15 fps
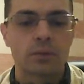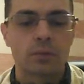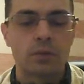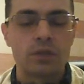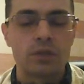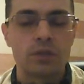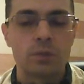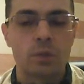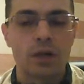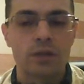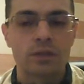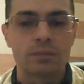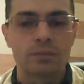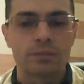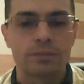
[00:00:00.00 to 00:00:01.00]
queen
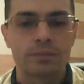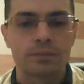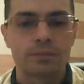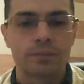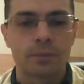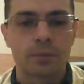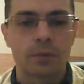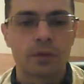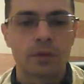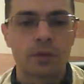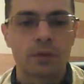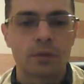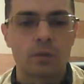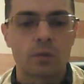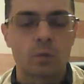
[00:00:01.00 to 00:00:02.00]
d1.
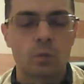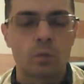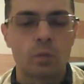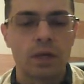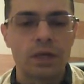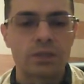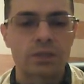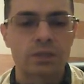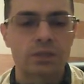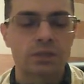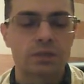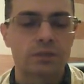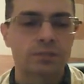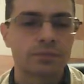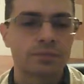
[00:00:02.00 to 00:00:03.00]
White
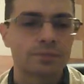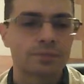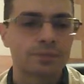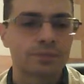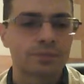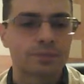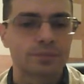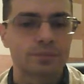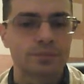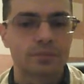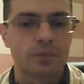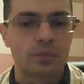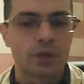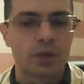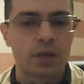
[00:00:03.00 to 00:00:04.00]

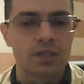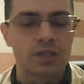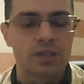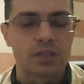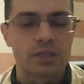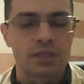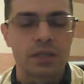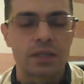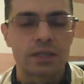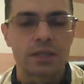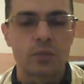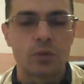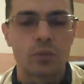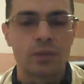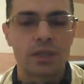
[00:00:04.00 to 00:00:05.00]
has a
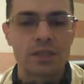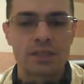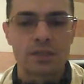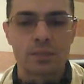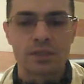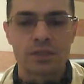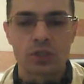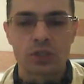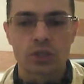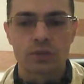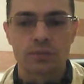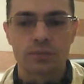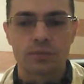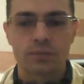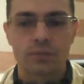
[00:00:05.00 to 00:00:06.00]
slightly more pleasant
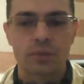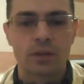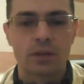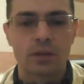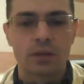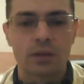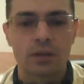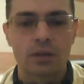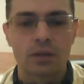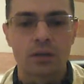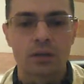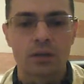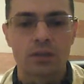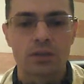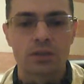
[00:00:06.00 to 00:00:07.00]
position,
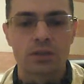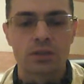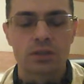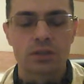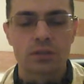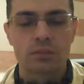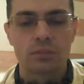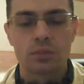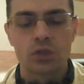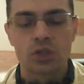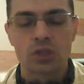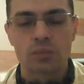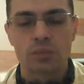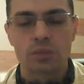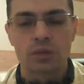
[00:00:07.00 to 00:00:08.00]
and
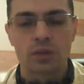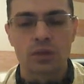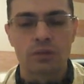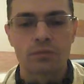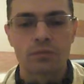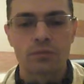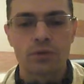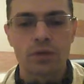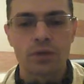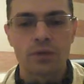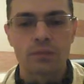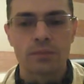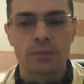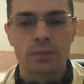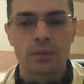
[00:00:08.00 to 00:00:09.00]
bishop f3
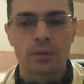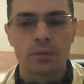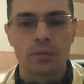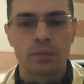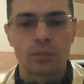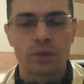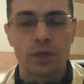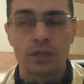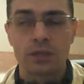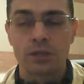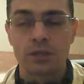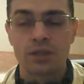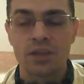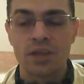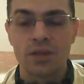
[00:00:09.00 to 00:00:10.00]
played
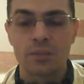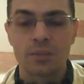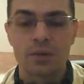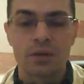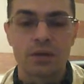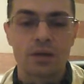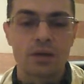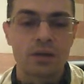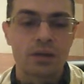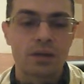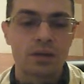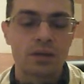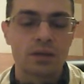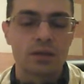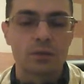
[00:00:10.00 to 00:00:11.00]
in the game
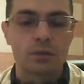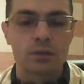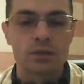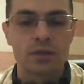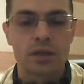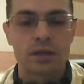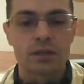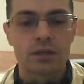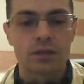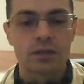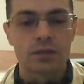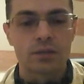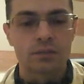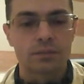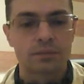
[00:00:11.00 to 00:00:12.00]
looks like
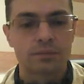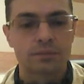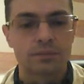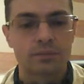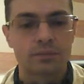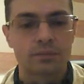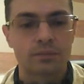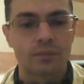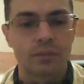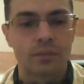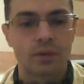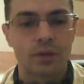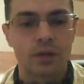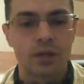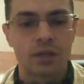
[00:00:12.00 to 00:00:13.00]

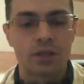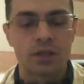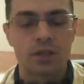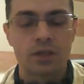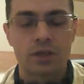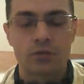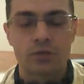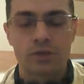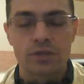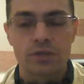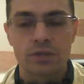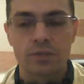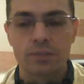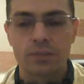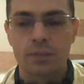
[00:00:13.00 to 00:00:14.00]
an
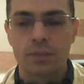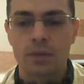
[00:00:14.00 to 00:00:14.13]
inaccuracy,